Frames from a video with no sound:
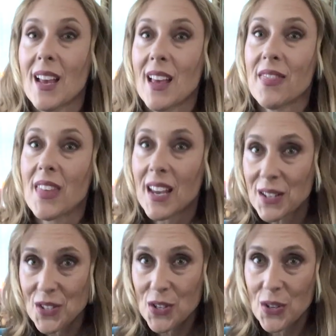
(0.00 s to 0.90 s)

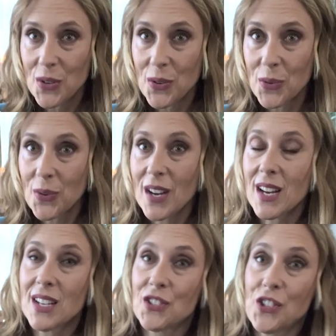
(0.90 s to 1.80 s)
thanks to
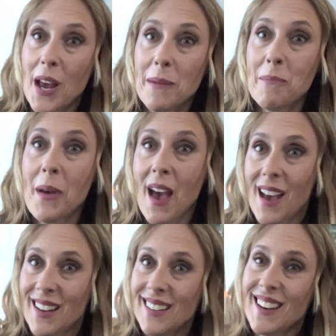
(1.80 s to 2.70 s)
Jen
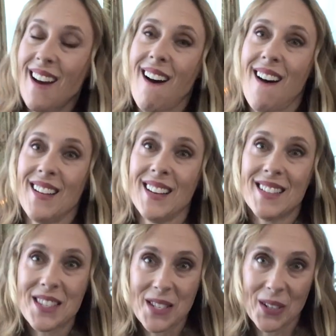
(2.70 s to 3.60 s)
Ben on
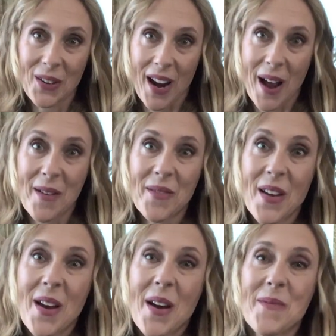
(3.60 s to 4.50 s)
Instagram,
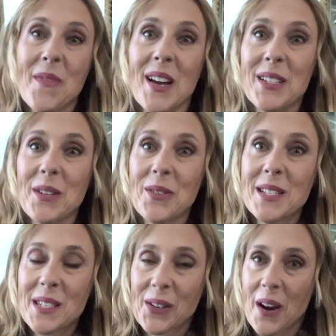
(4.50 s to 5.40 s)
my new
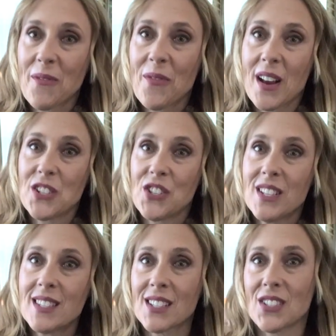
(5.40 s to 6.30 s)
Instagram friend, she
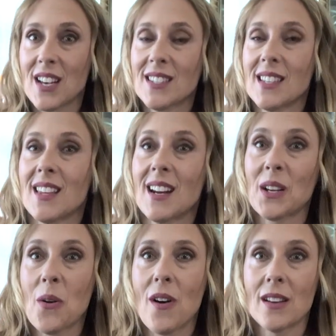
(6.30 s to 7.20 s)
suggested that I
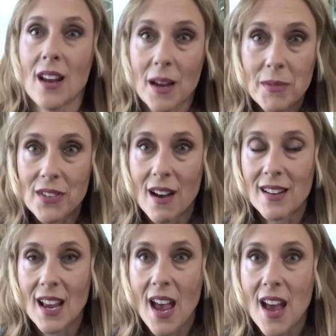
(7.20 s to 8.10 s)
go on
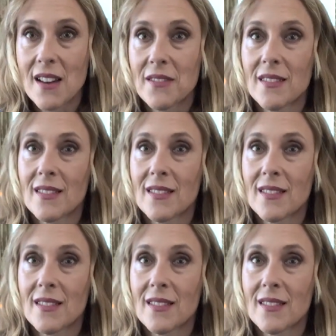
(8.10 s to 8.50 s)
Amazon and